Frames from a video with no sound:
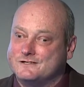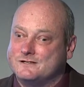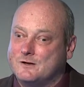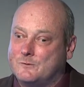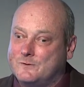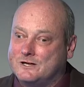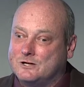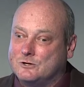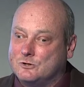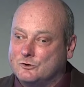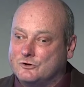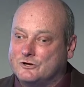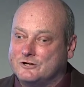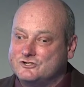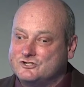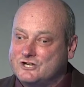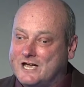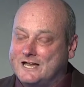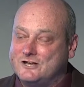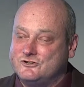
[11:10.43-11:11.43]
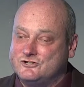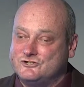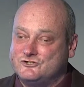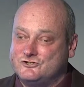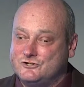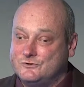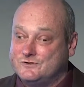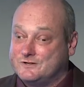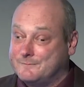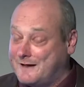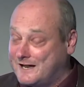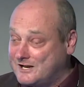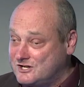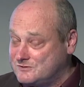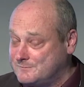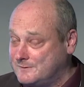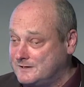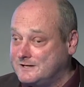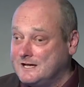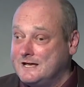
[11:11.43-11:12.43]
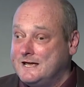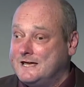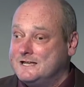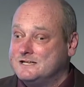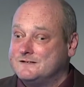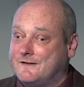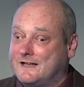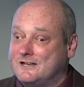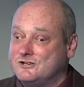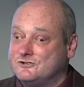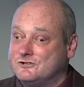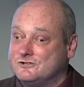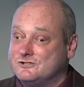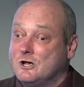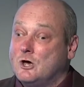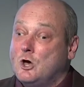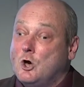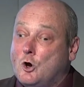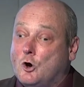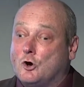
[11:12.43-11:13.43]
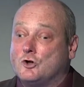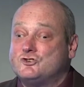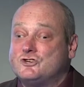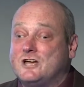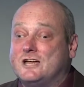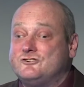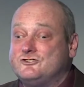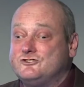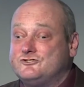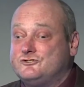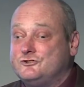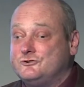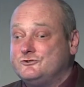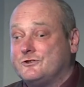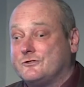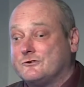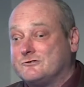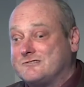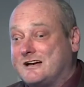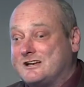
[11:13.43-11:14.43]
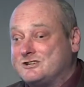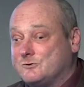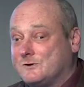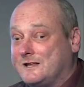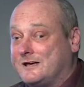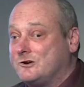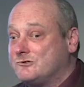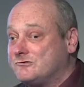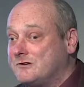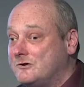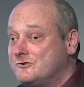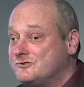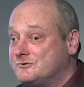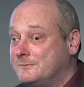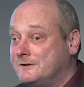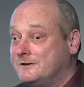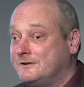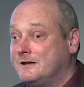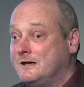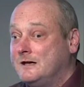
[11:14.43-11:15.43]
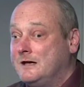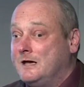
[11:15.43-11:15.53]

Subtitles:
So we can look at changes due to management interventions or changes due to the gradual encroachment